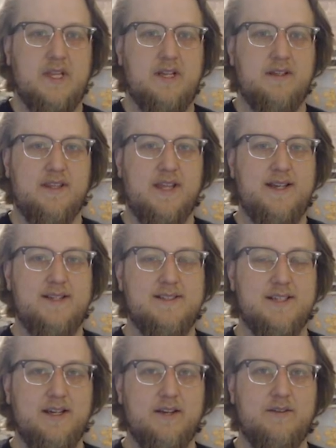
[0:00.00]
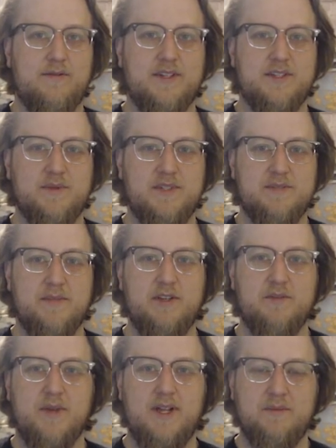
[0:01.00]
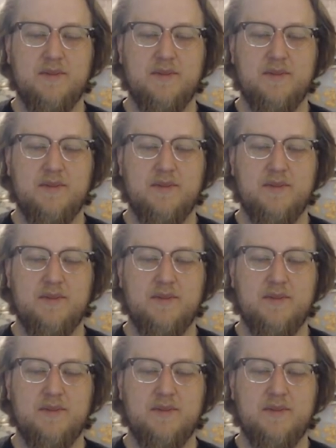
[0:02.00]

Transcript: That is it for this week's Menu Mayhem.